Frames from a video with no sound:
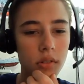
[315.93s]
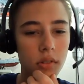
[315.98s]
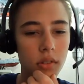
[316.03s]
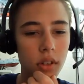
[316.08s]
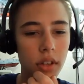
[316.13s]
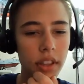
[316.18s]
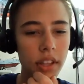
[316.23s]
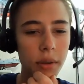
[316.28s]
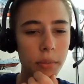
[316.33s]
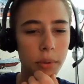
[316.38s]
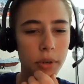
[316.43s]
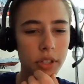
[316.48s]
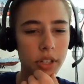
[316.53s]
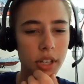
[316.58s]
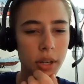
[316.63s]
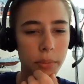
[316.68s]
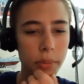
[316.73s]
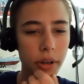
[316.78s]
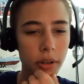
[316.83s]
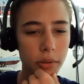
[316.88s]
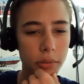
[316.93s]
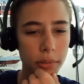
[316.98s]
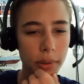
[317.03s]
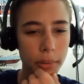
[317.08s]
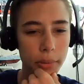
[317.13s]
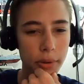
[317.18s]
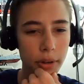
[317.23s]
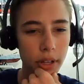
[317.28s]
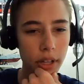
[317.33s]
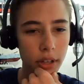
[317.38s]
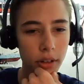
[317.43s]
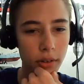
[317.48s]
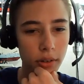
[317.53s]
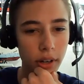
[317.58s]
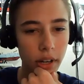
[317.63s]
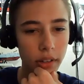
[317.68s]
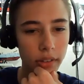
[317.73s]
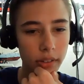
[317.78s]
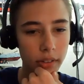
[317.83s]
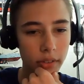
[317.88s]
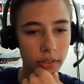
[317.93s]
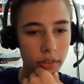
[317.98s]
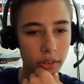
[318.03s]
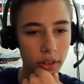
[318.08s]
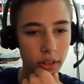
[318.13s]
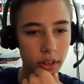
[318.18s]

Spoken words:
I think pushing a pawn would be pretty aggressive.